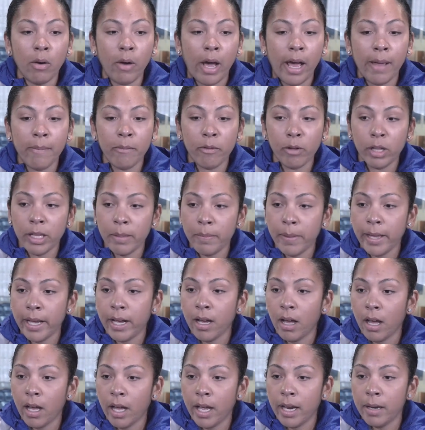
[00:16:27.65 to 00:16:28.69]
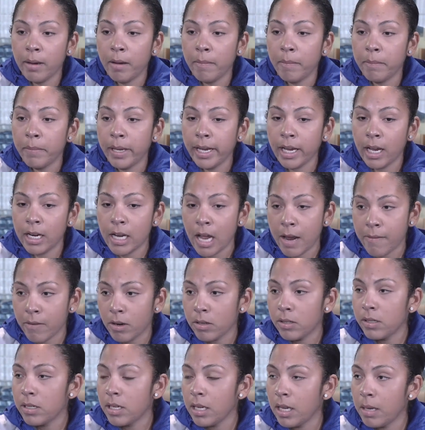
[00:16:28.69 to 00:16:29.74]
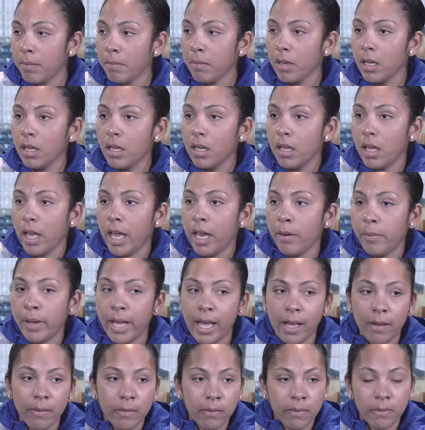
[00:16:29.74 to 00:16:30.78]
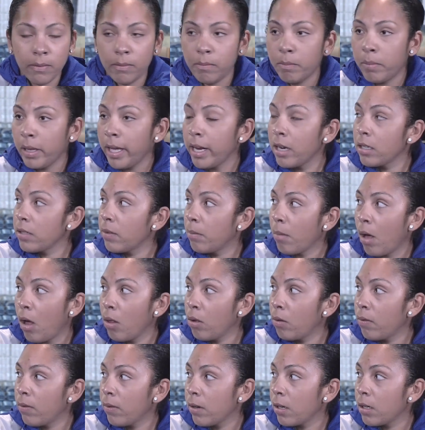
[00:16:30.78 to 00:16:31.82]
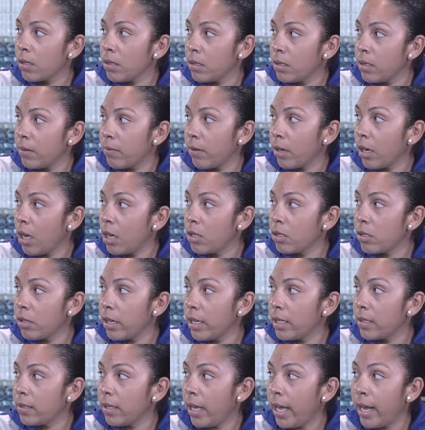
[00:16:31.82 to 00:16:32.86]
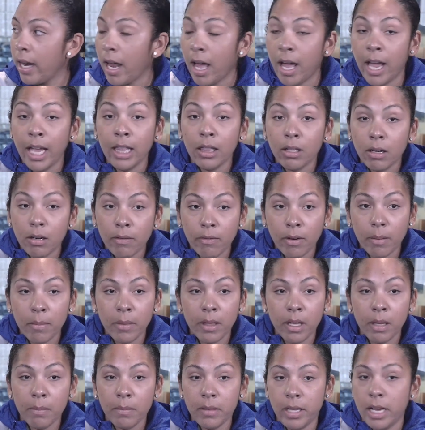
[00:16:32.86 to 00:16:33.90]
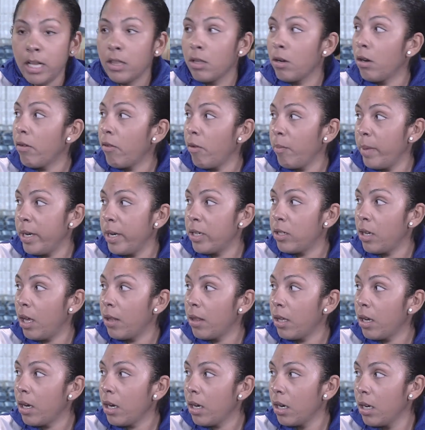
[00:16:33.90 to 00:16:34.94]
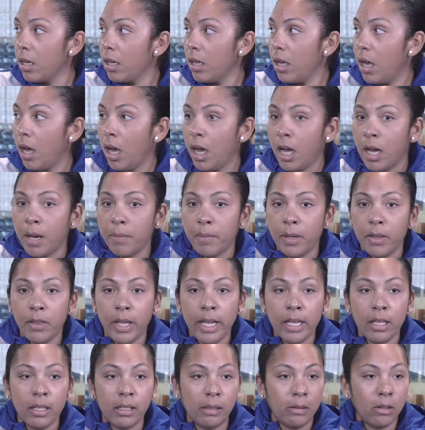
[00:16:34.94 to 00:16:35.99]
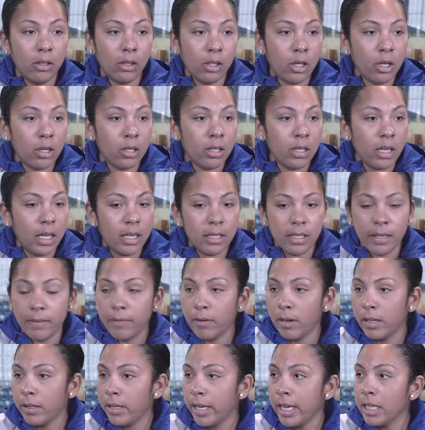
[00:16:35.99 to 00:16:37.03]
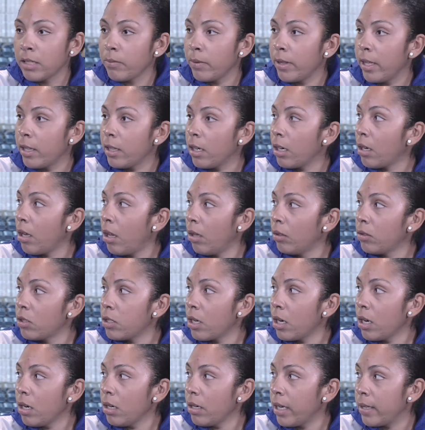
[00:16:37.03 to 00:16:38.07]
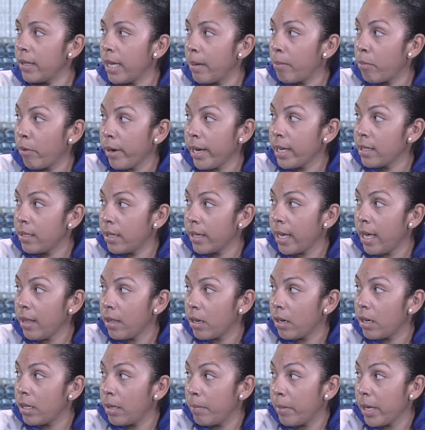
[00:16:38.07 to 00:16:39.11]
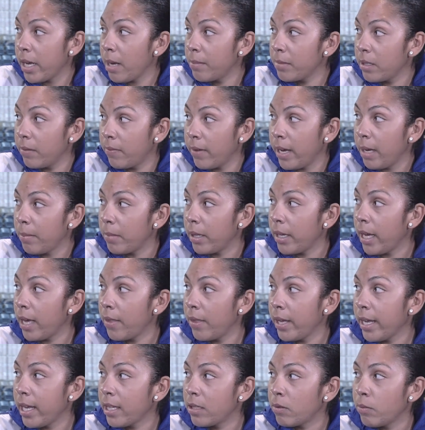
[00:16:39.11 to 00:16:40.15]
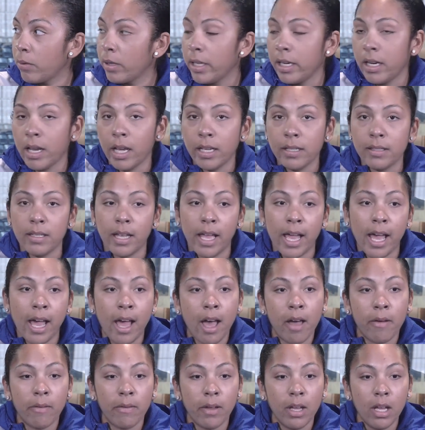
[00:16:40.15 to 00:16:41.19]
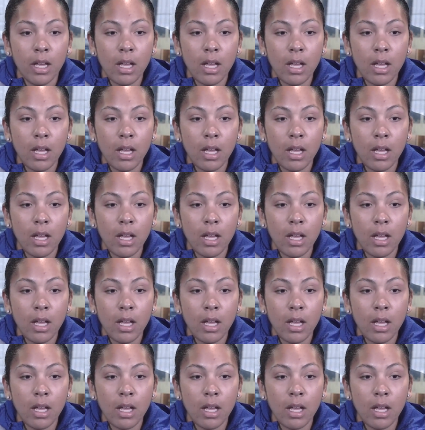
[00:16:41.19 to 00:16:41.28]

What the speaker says: I'm really big on being a diverse team, and we have players from all over different countries. And I learn from them, they learn from each other. They learn different things within their culture, and they bring it together, and it becomes a family. I think it's really nice to have